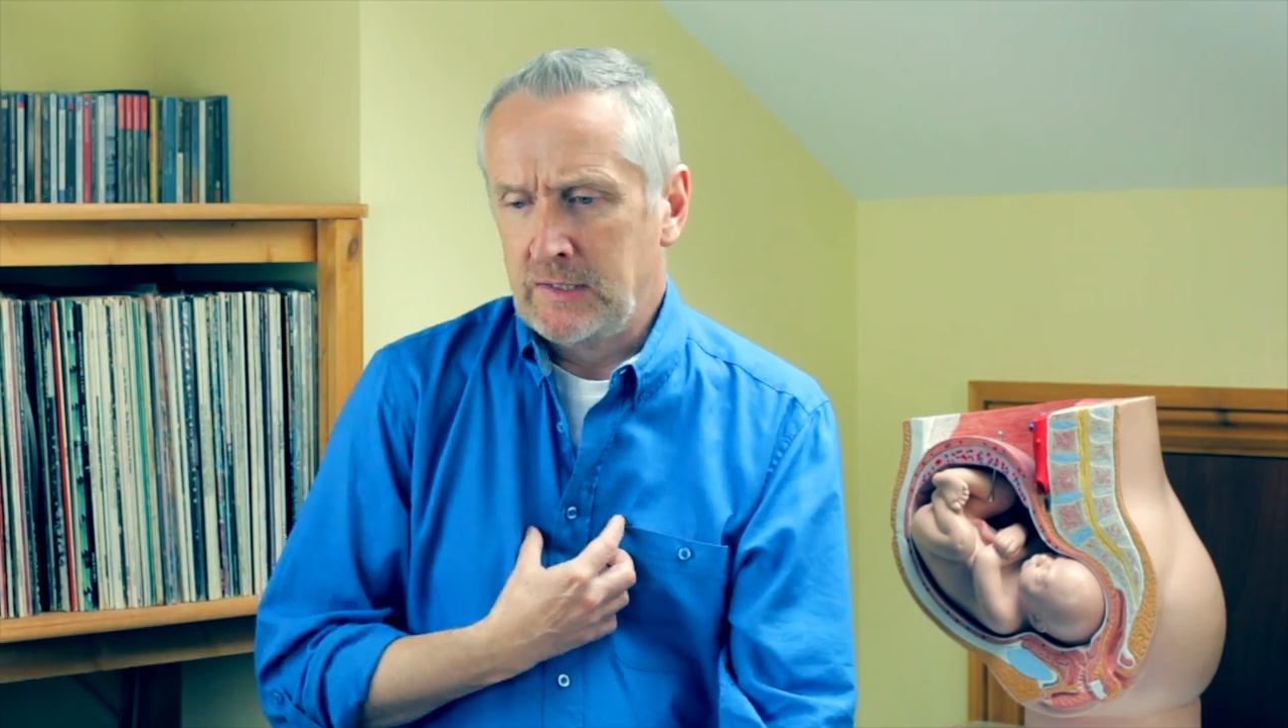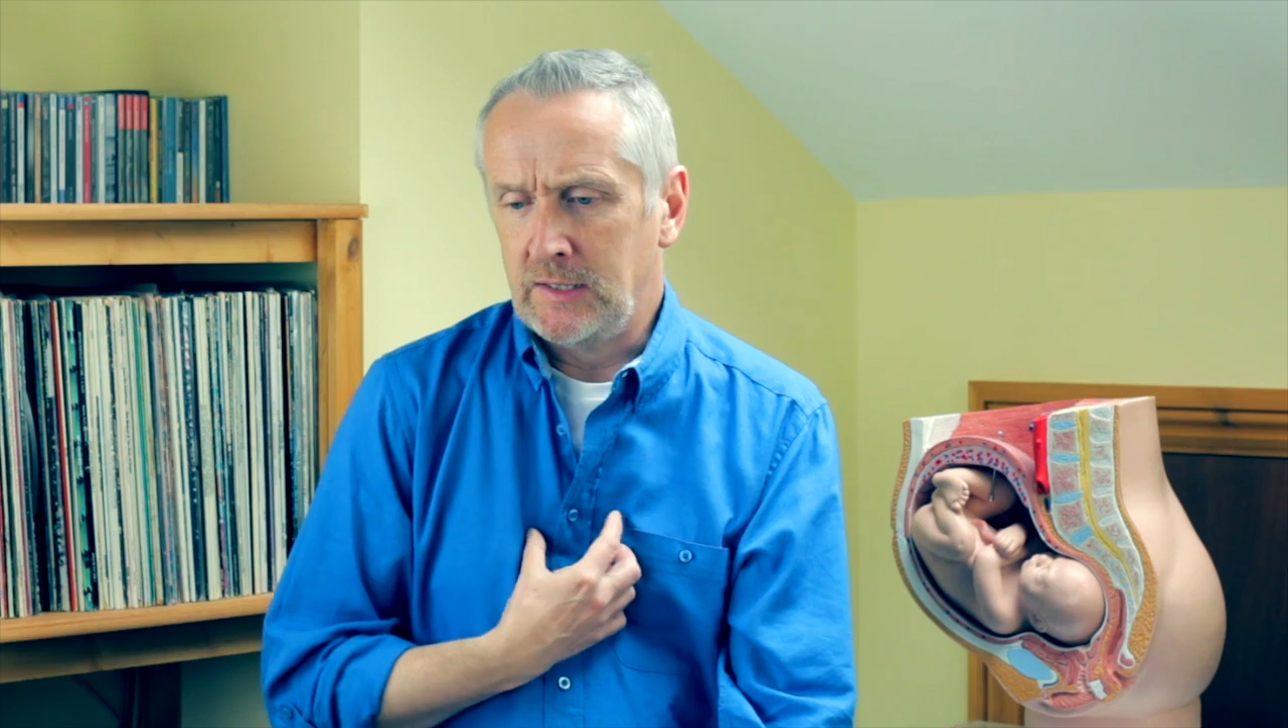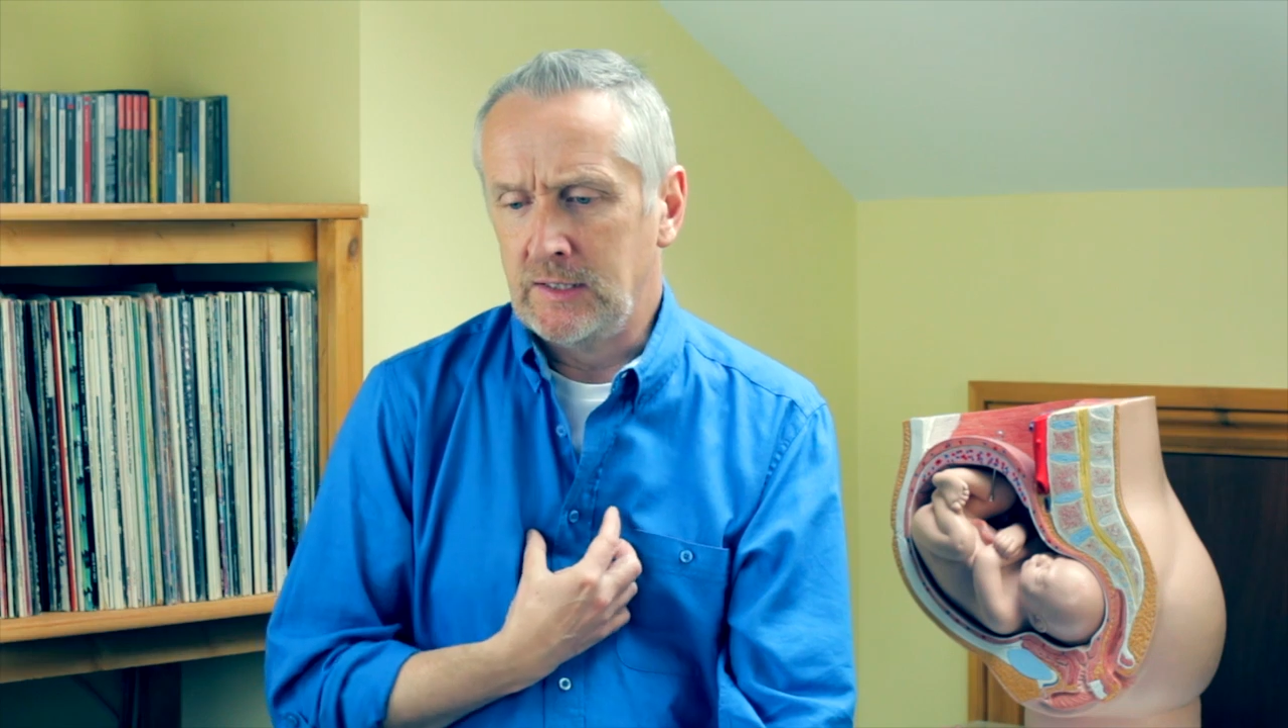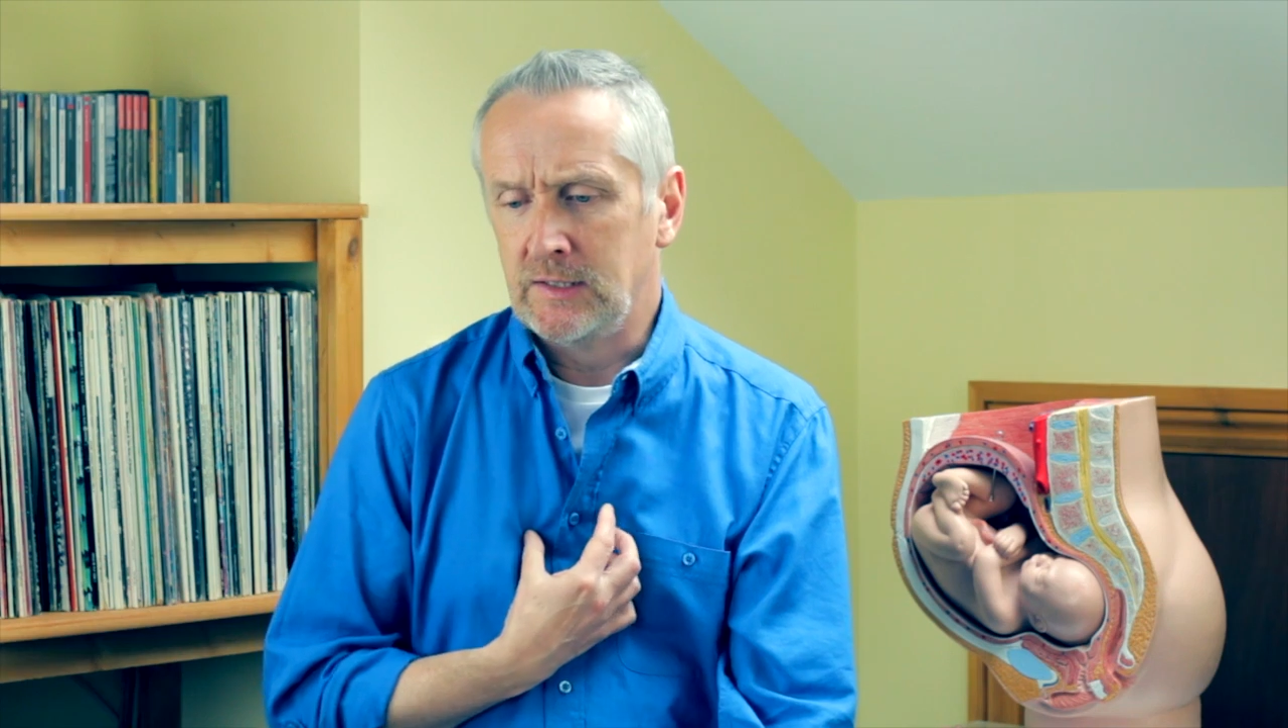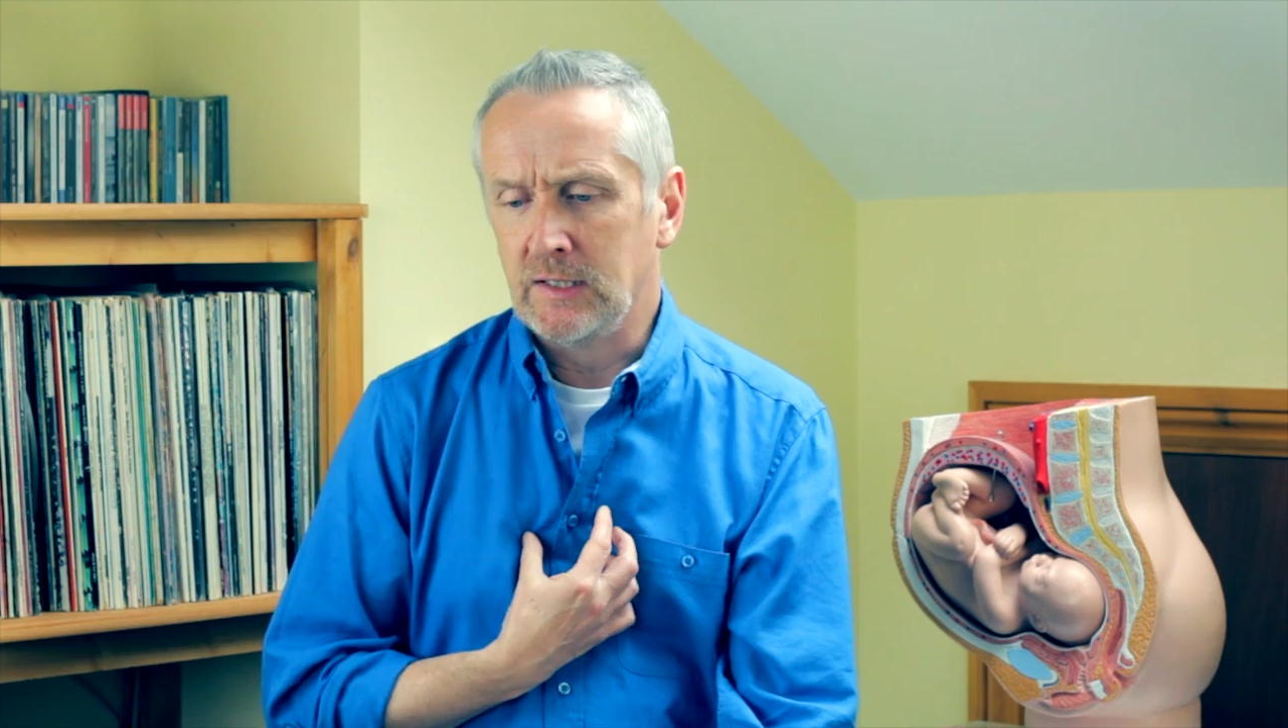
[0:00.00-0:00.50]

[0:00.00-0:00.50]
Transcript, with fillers: the